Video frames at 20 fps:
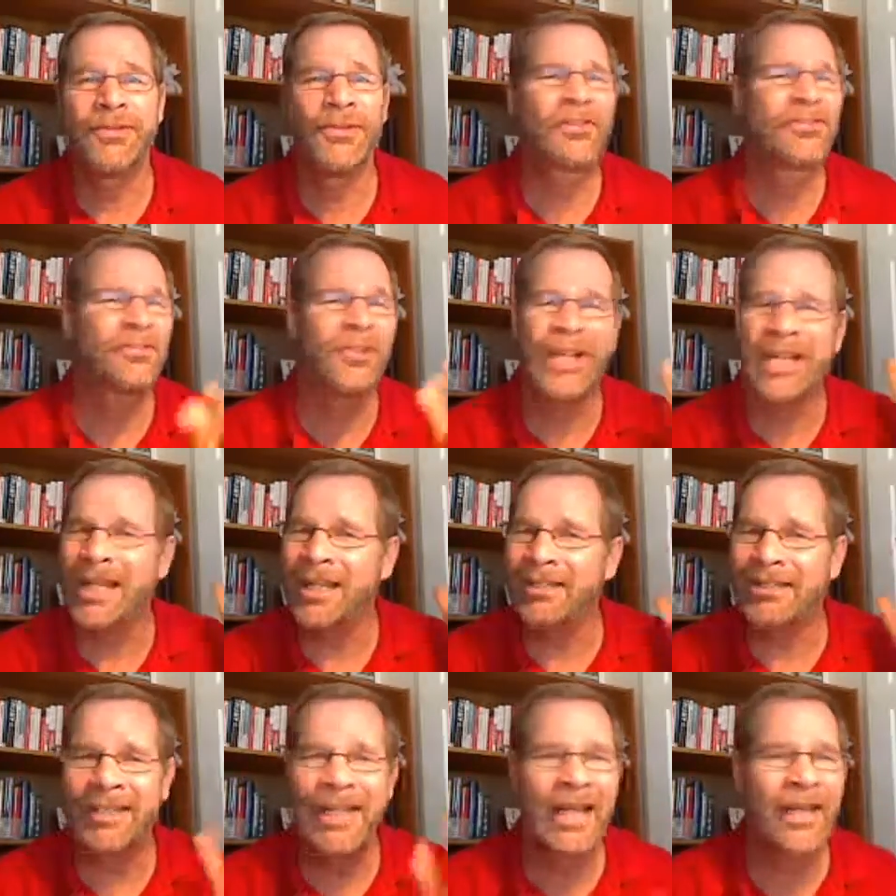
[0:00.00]
For crying
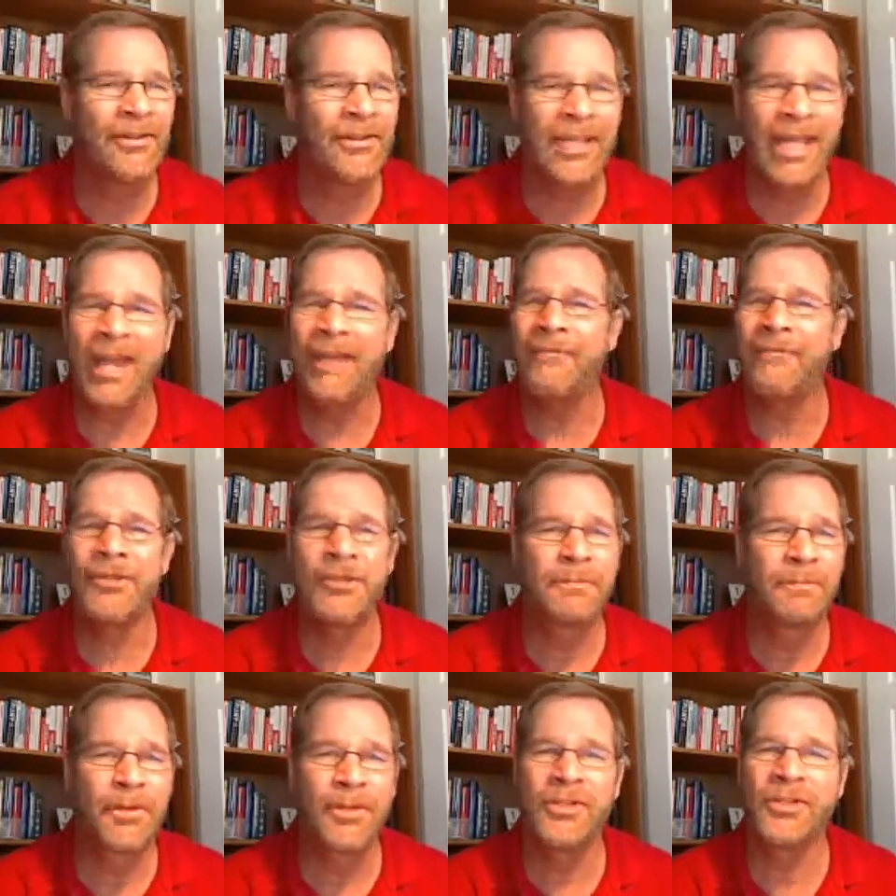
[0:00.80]
out loud, the
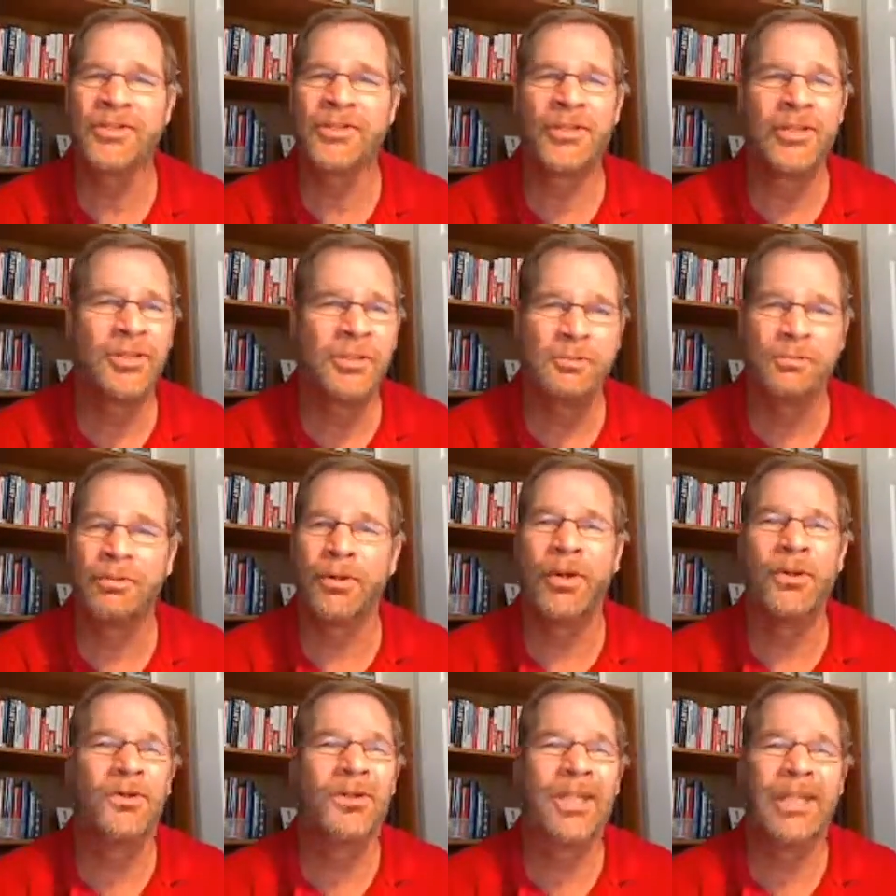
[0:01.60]
average person is
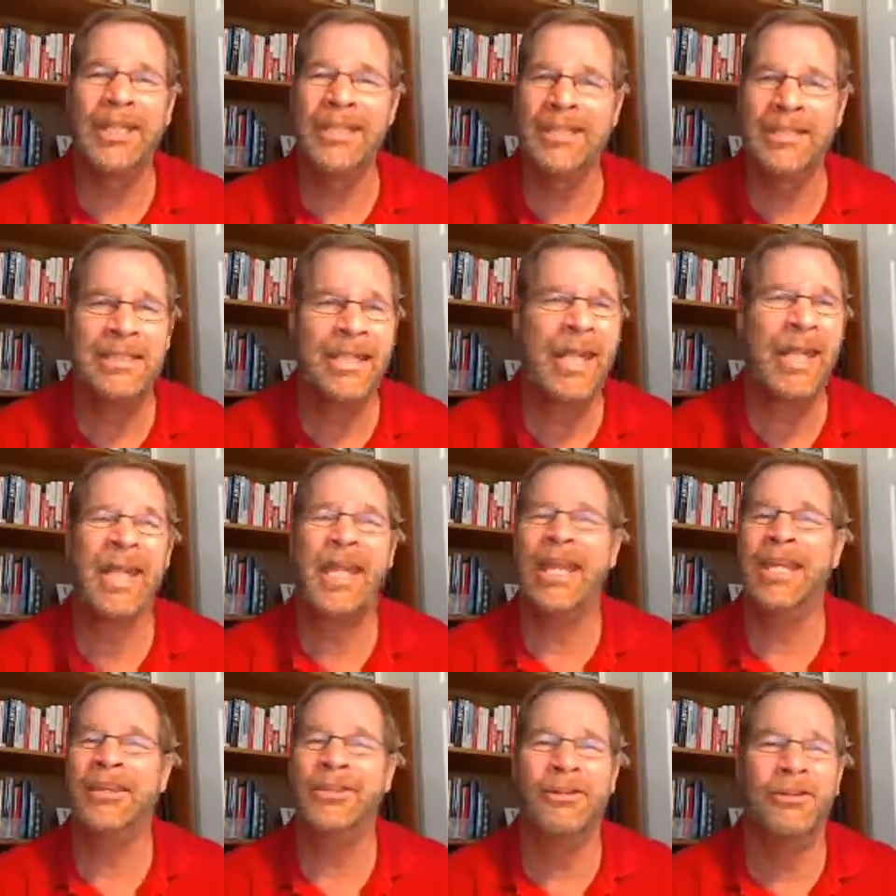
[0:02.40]
broke, in debt,
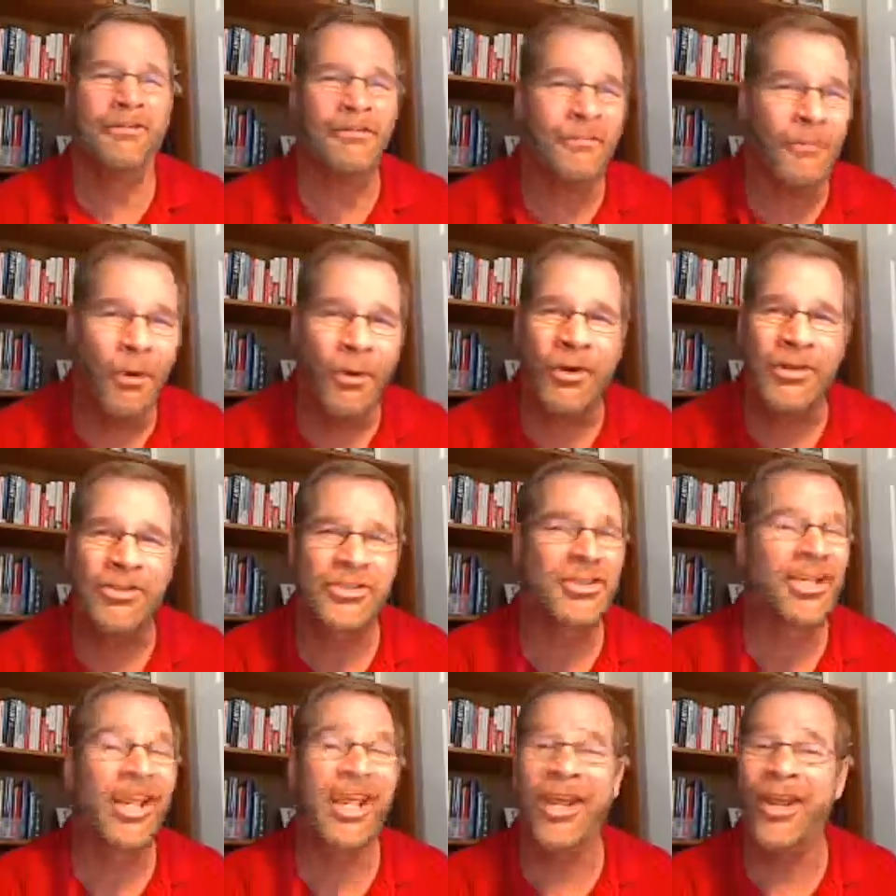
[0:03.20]
and
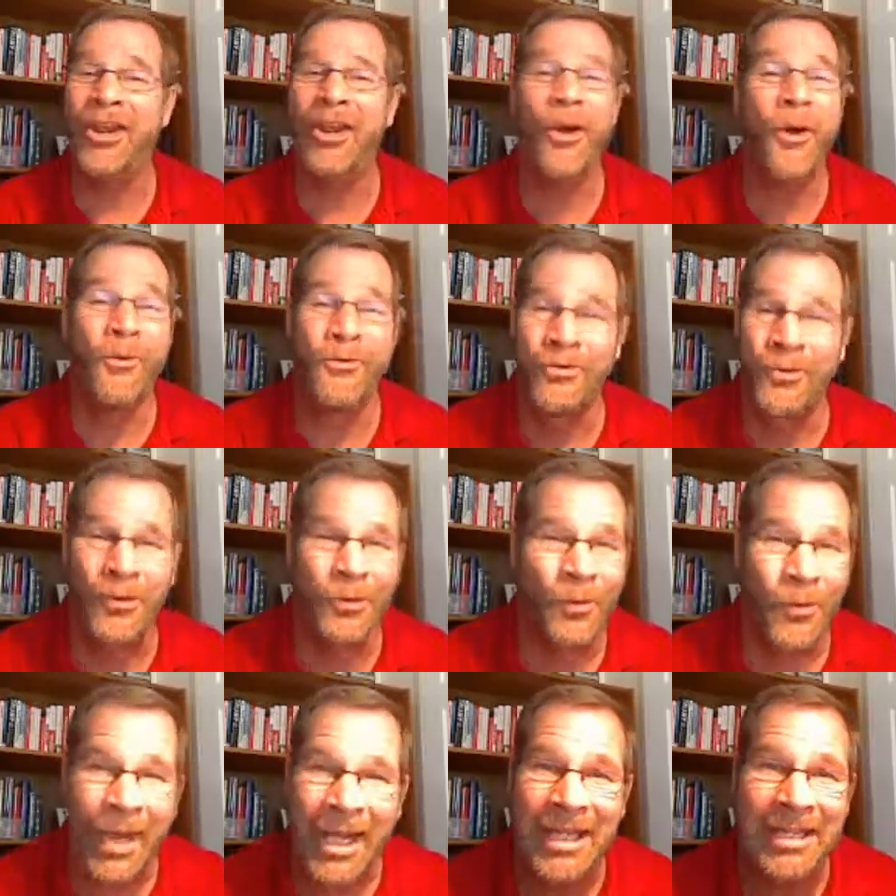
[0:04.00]
divorced, and
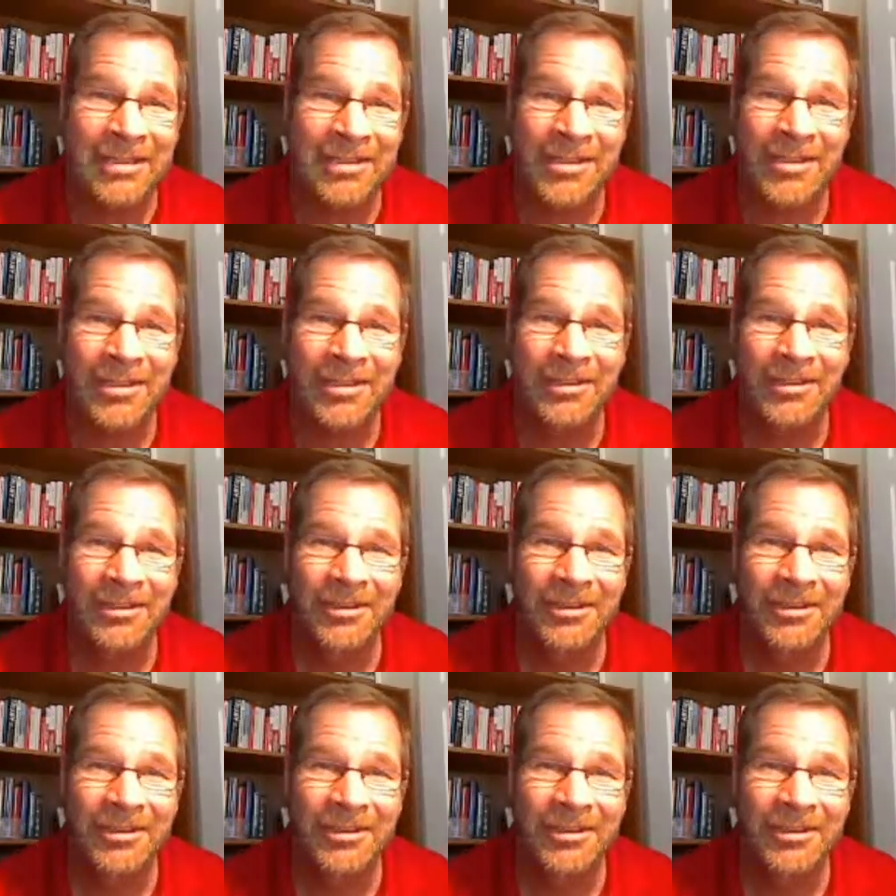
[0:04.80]
overweight.